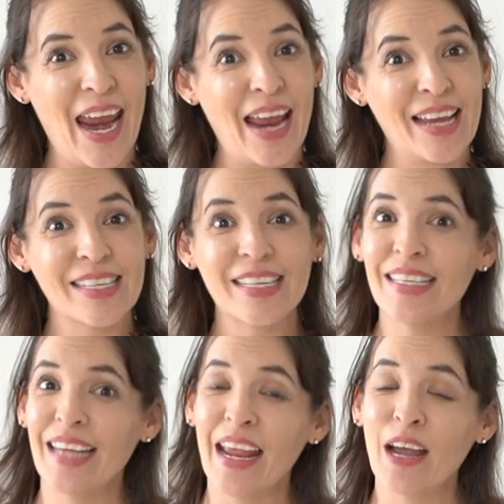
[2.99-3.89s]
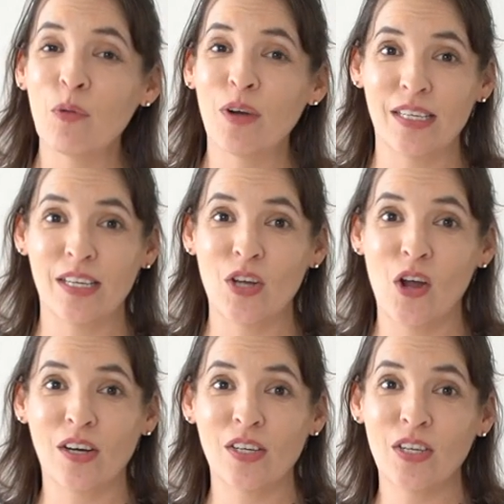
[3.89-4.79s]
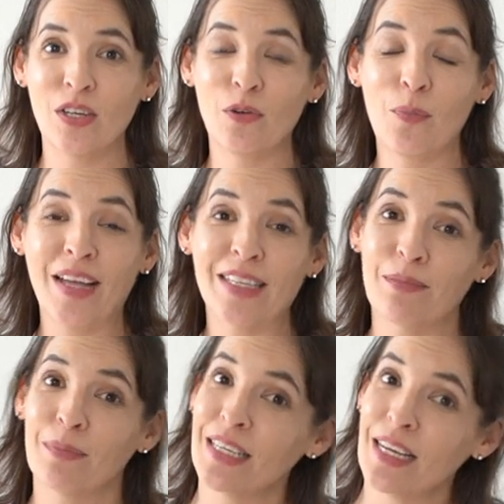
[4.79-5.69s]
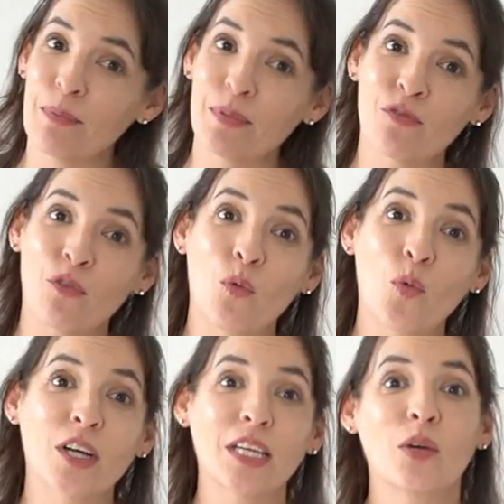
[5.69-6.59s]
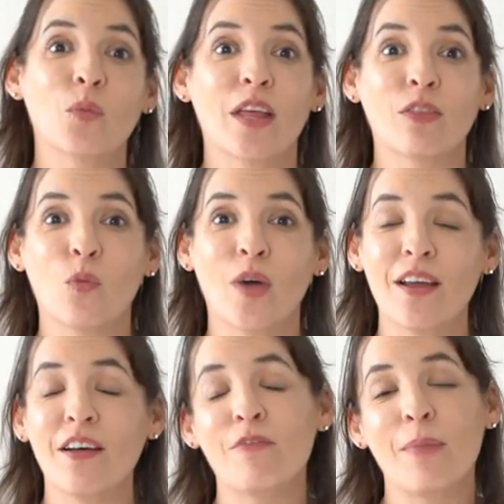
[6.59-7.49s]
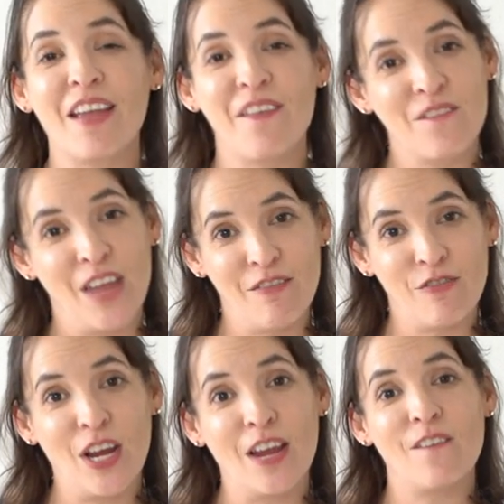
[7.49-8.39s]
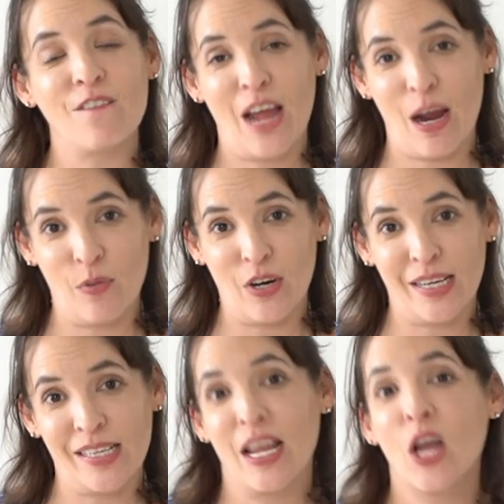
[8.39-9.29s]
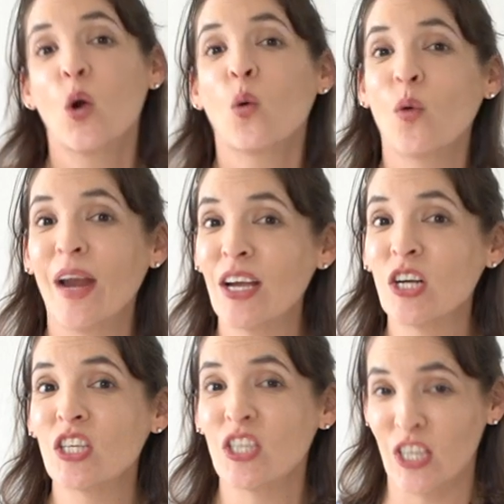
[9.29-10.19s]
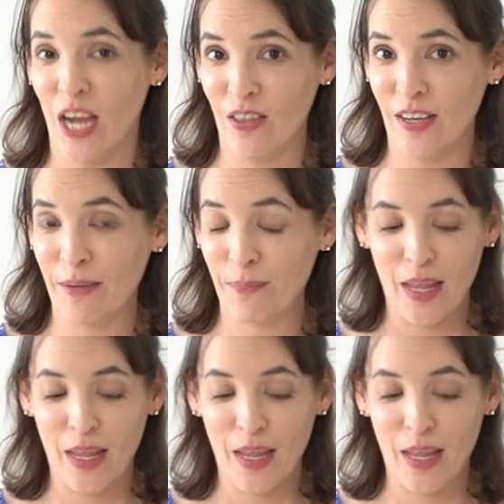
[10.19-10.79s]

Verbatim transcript: and today I want to talk to you about some tips for working with one of my favorite fabrics, rayon challis.